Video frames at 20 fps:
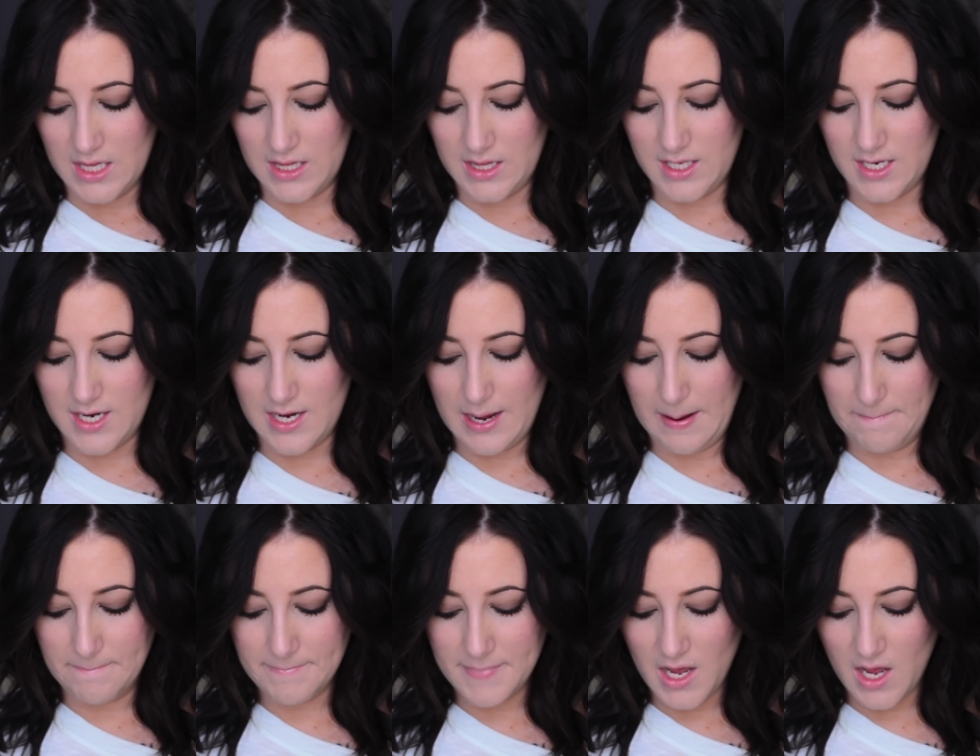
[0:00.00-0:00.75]
the
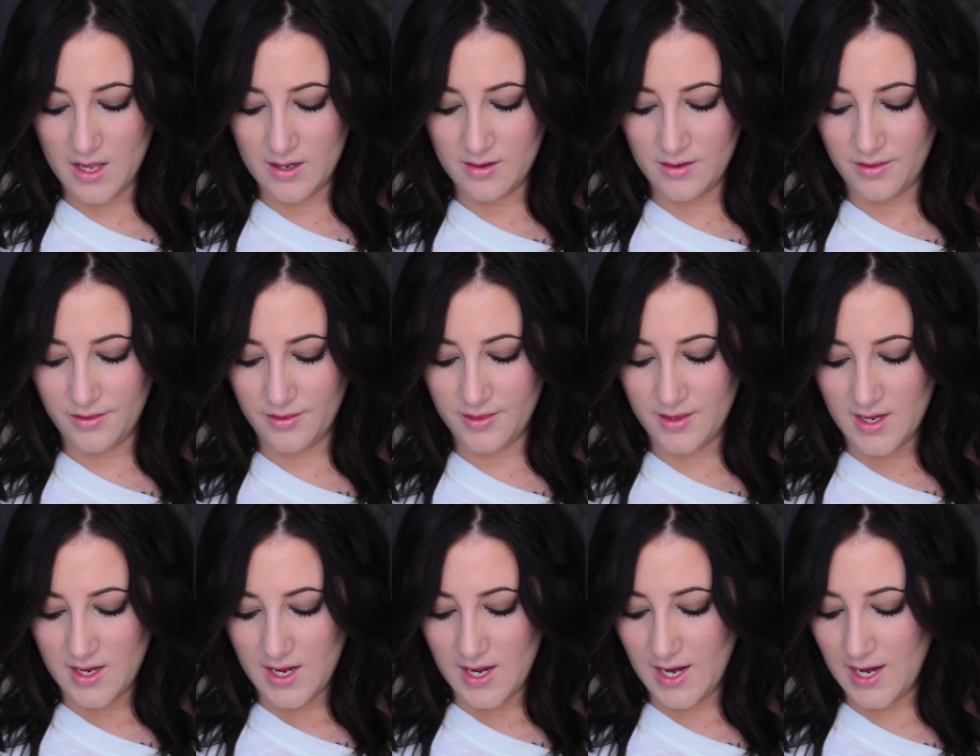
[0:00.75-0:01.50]
month,
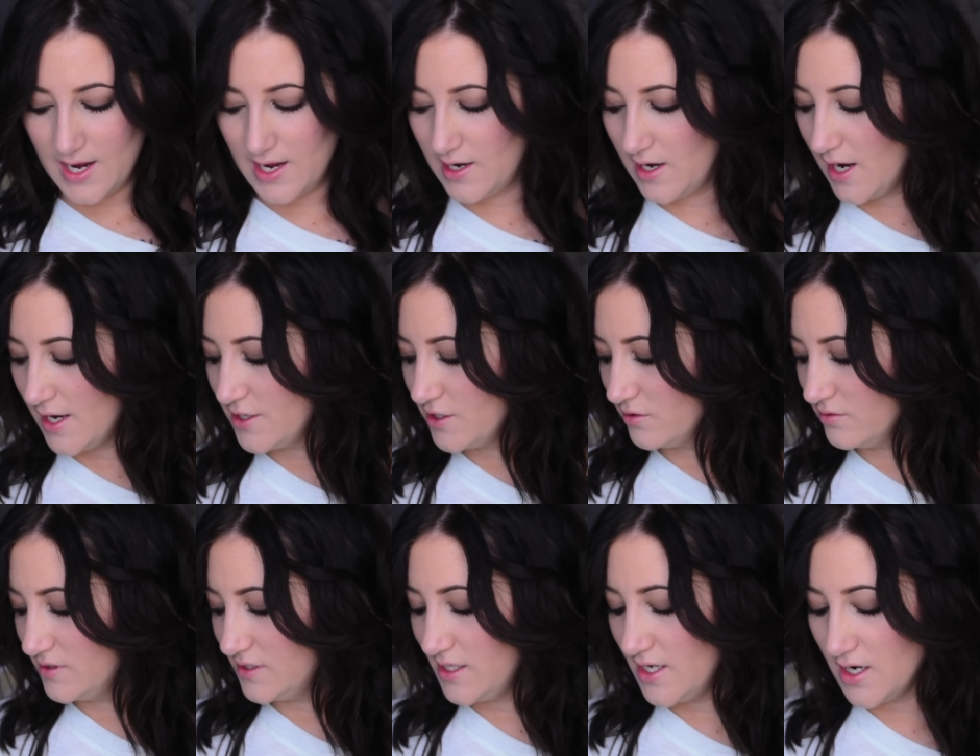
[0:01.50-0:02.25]
and I
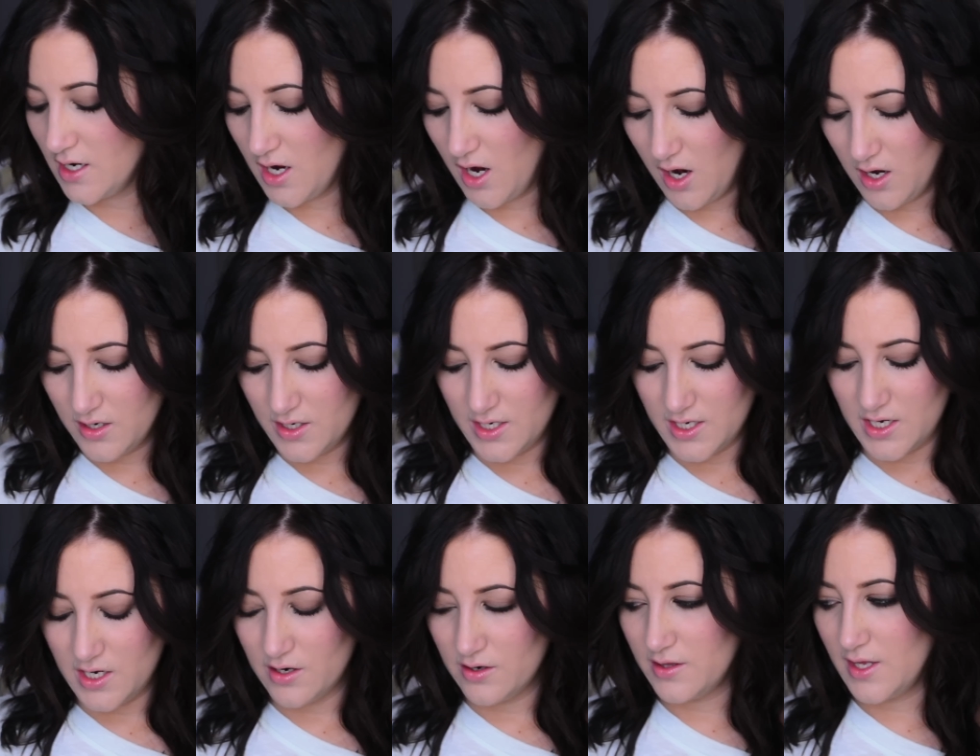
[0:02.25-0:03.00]
don't see a card
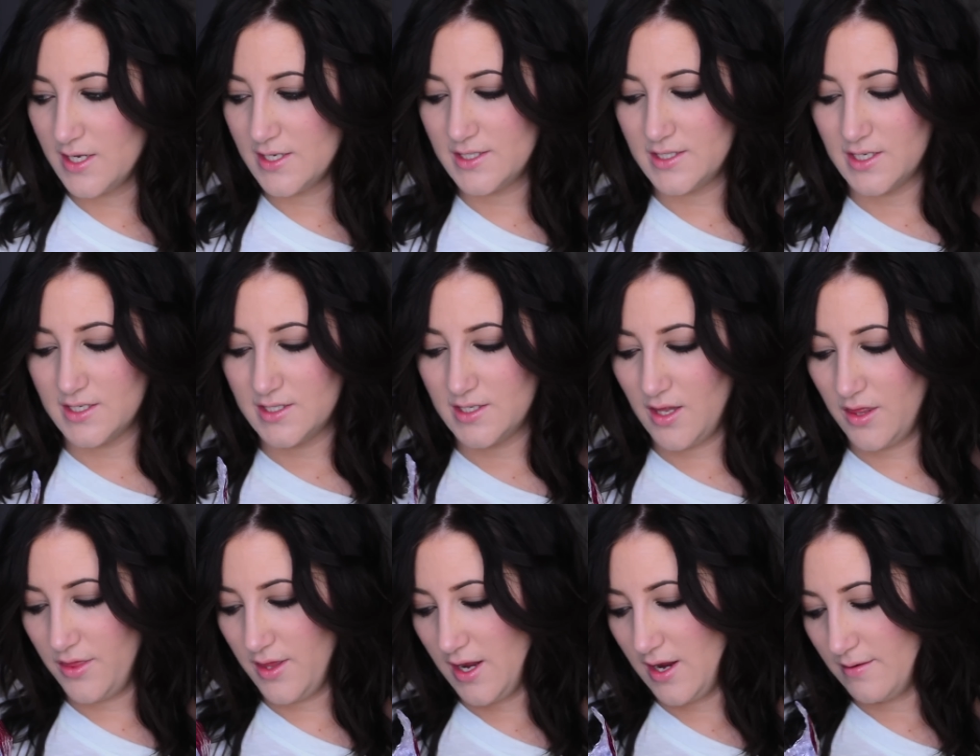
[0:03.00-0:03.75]
in here that says
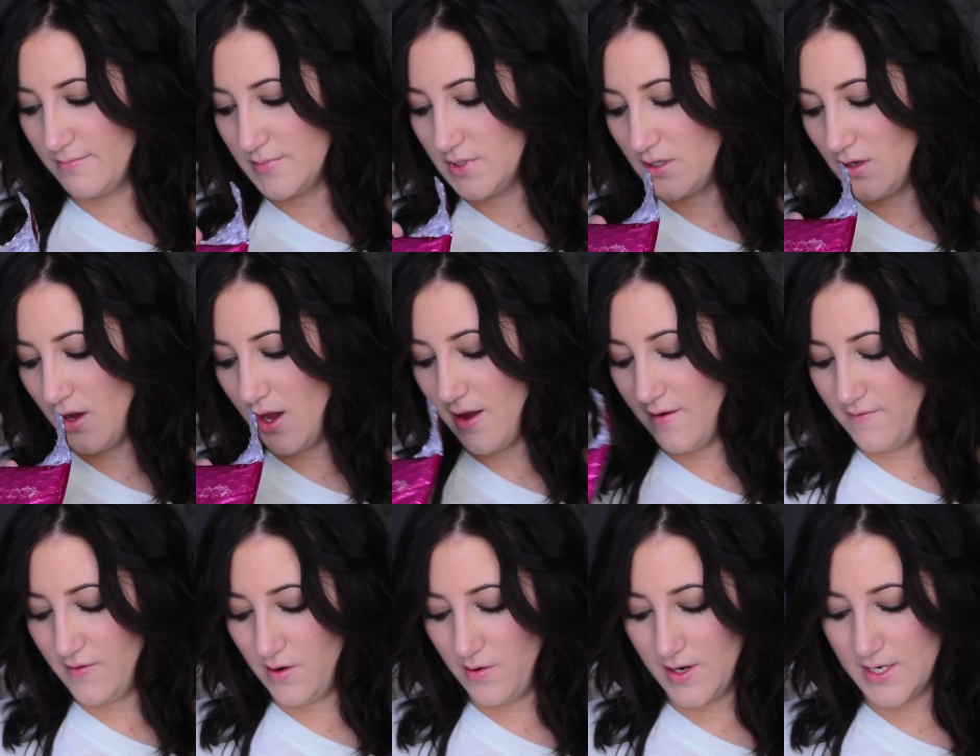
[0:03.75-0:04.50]
the theme, so I
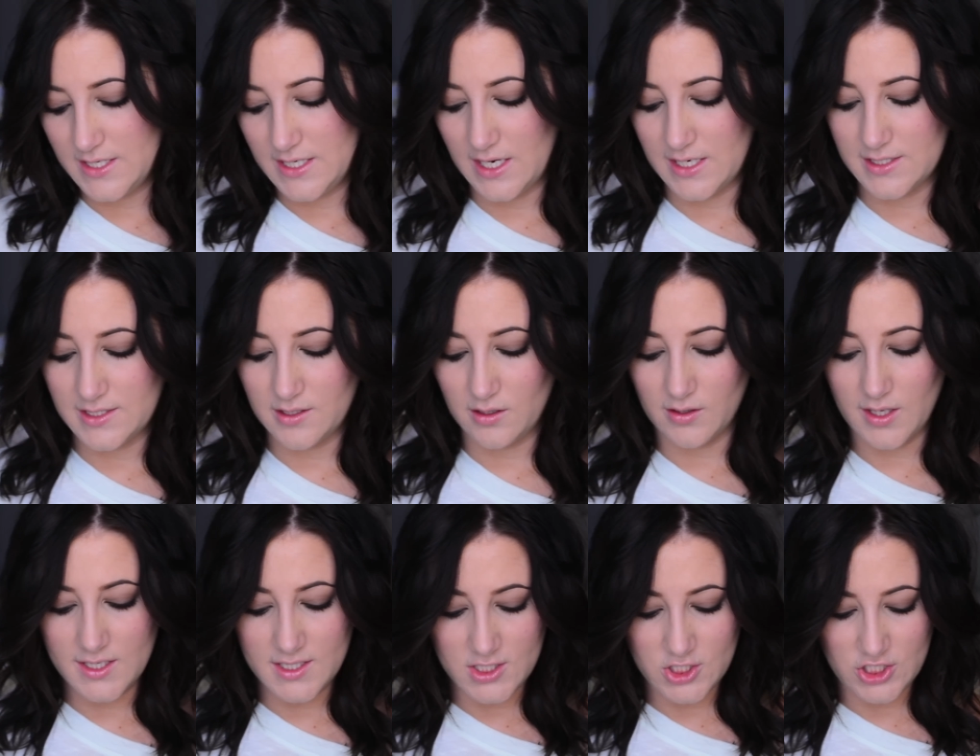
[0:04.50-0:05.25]
have no idea. So
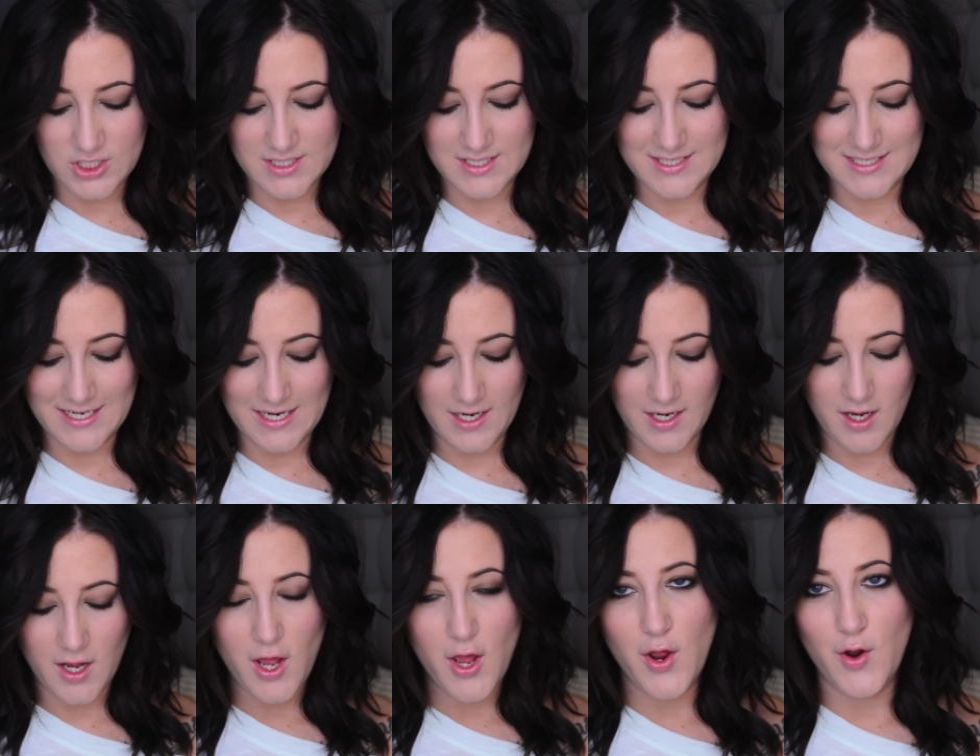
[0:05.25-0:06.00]
let's just
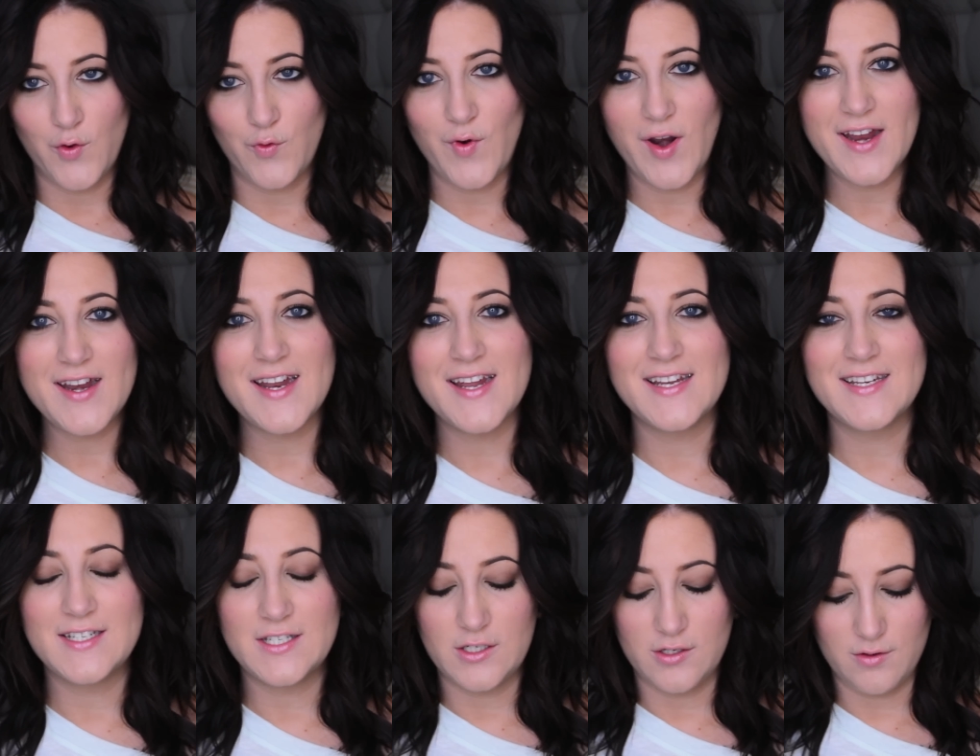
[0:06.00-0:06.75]
dig right
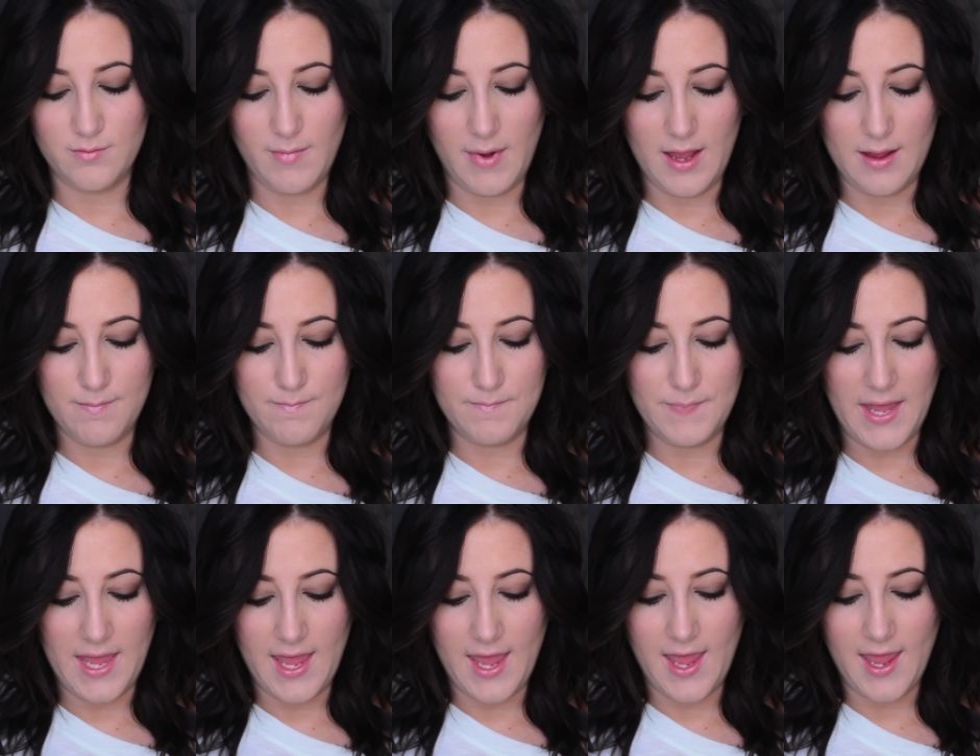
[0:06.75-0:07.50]
into my
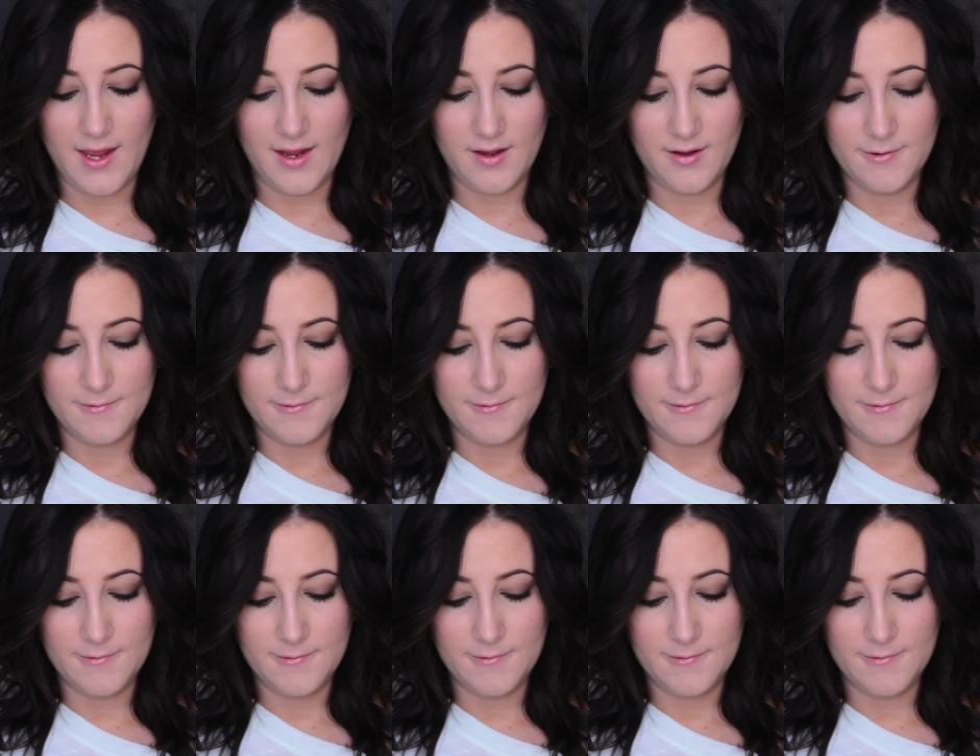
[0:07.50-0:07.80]
bag.